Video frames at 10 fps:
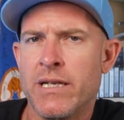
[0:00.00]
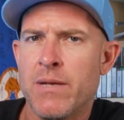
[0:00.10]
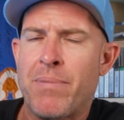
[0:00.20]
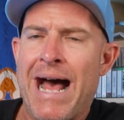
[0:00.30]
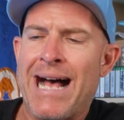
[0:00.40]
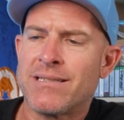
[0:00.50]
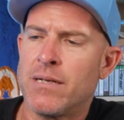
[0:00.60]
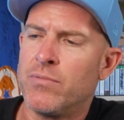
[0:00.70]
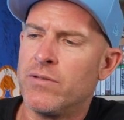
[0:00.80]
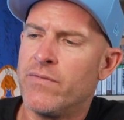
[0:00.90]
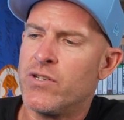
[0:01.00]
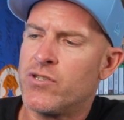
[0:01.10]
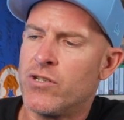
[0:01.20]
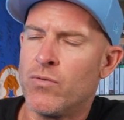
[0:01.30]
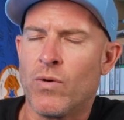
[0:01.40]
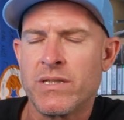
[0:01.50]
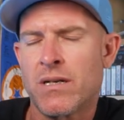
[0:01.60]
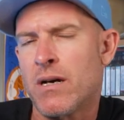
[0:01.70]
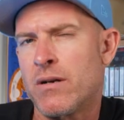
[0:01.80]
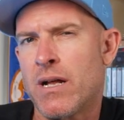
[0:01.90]
In the past, I believe this shoe was
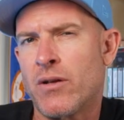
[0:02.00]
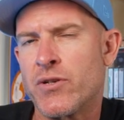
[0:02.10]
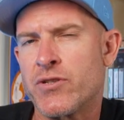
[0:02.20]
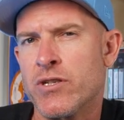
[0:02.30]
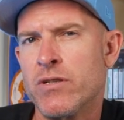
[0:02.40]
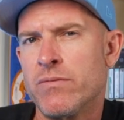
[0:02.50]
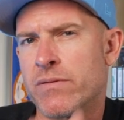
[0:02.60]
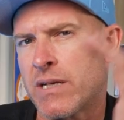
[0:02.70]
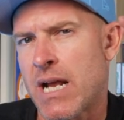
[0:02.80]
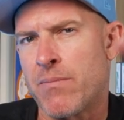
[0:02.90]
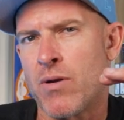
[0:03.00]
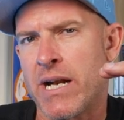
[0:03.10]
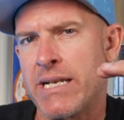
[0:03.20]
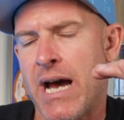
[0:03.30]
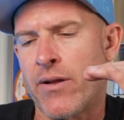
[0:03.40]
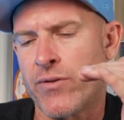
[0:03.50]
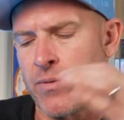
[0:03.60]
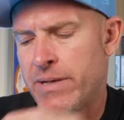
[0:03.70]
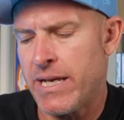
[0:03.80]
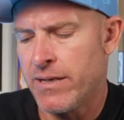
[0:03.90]
a $100 shoe. Kind of brought it down a
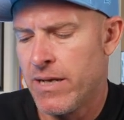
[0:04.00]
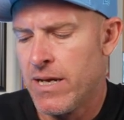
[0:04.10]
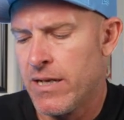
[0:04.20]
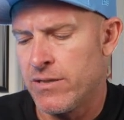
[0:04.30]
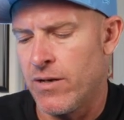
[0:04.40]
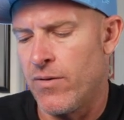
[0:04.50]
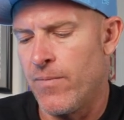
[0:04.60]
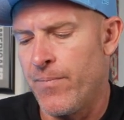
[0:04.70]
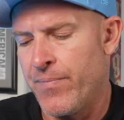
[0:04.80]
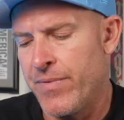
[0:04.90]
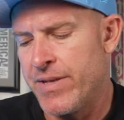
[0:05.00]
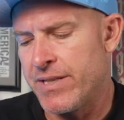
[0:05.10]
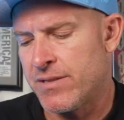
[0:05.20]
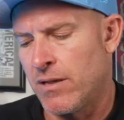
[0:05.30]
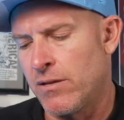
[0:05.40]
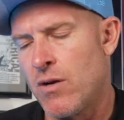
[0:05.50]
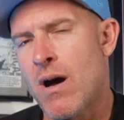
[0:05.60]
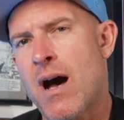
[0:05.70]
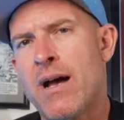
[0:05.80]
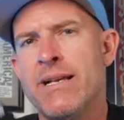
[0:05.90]
little bit. So this
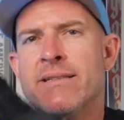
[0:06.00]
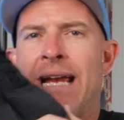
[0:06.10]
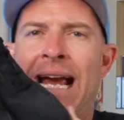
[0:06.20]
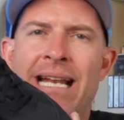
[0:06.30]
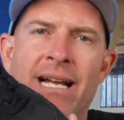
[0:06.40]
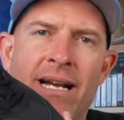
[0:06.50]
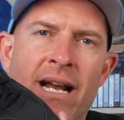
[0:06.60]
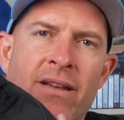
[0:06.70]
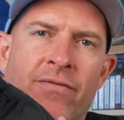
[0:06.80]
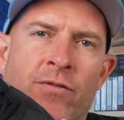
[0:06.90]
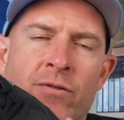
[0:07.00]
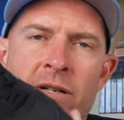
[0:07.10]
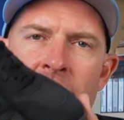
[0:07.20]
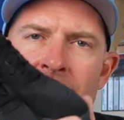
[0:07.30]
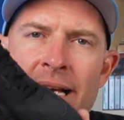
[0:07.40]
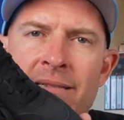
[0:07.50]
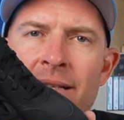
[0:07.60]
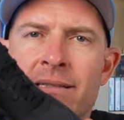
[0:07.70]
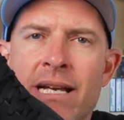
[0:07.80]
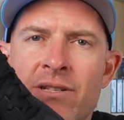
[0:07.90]
Aloha is $89.94 at
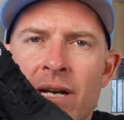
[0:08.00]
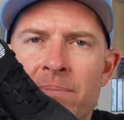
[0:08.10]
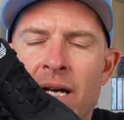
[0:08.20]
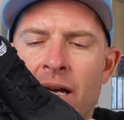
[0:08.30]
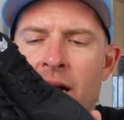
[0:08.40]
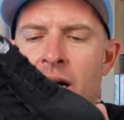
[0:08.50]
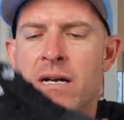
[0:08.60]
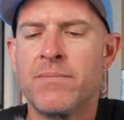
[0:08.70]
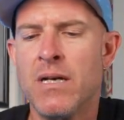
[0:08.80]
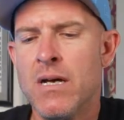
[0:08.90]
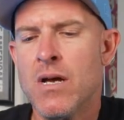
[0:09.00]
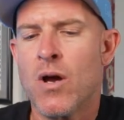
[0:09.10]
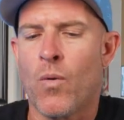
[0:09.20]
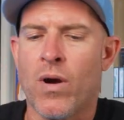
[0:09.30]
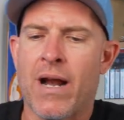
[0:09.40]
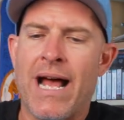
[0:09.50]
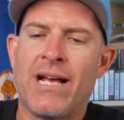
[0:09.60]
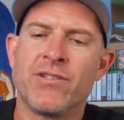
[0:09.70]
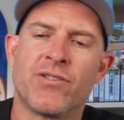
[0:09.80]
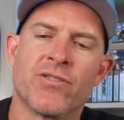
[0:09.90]
SouthsideSkateShop.com,
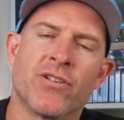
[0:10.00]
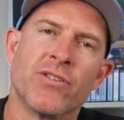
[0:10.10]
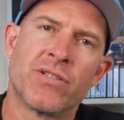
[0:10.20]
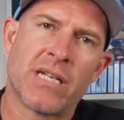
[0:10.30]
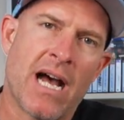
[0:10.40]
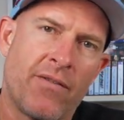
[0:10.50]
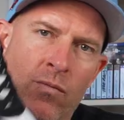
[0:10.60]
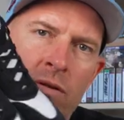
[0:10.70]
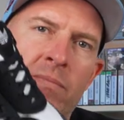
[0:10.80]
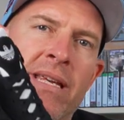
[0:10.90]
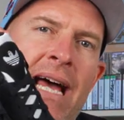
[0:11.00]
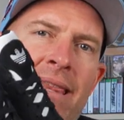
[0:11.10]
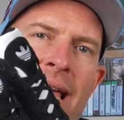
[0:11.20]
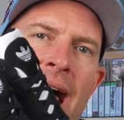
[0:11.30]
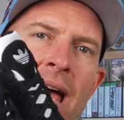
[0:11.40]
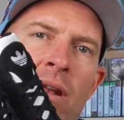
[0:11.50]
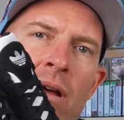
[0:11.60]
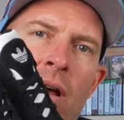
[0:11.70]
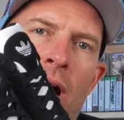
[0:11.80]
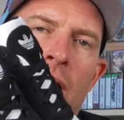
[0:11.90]
whereas your Gustav will be at that
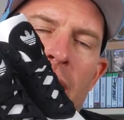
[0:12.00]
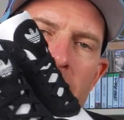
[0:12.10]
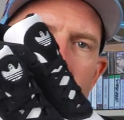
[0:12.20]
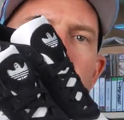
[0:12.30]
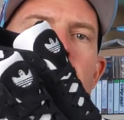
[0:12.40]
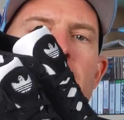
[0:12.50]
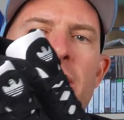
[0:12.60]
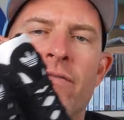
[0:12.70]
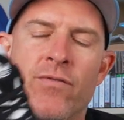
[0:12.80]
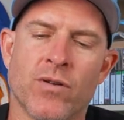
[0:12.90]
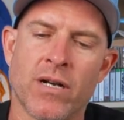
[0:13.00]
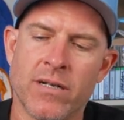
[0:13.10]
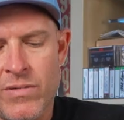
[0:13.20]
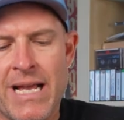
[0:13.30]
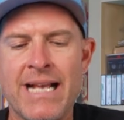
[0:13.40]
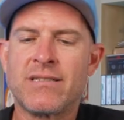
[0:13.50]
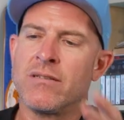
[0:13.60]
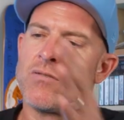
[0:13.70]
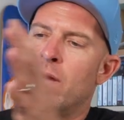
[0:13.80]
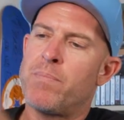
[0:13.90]
$99.94. Nice
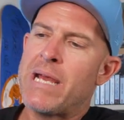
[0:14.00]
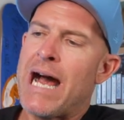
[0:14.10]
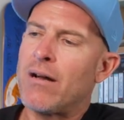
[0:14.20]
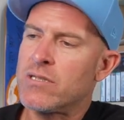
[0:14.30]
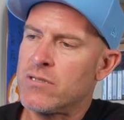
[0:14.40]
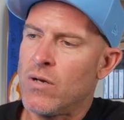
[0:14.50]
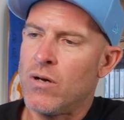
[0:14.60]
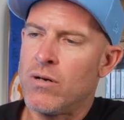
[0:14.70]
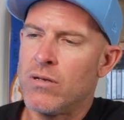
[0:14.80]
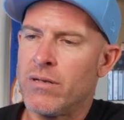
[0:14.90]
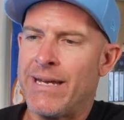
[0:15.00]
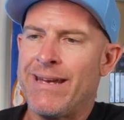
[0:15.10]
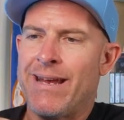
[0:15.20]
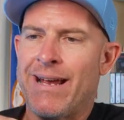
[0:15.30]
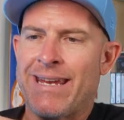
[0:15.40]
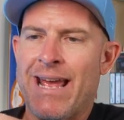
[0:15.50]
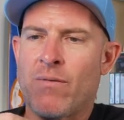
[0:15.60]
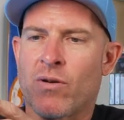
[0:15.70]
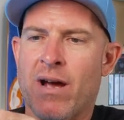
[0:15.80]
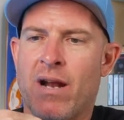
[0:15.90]
grippy outsole.
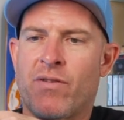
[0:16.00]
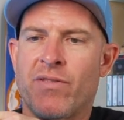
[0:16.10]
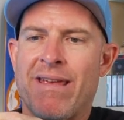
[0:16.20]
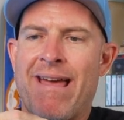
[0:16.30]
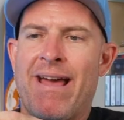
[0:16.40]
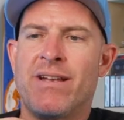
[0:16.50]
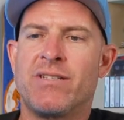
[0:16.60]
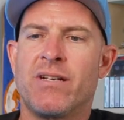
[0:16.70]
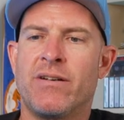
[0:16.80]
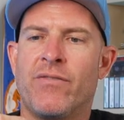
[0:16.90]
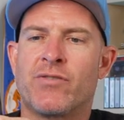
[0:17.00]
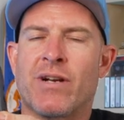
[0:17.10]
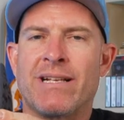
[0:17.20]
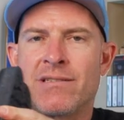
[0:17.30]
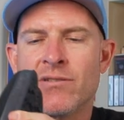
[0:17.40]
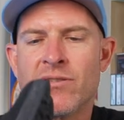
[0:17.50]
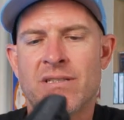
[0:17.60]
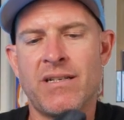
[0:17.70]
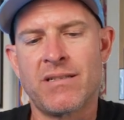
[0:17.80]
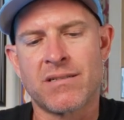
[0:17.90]
Again, we're kind of on the edge of
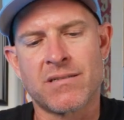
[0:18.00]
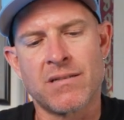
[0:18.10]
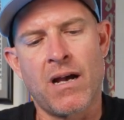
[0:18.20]
translucence.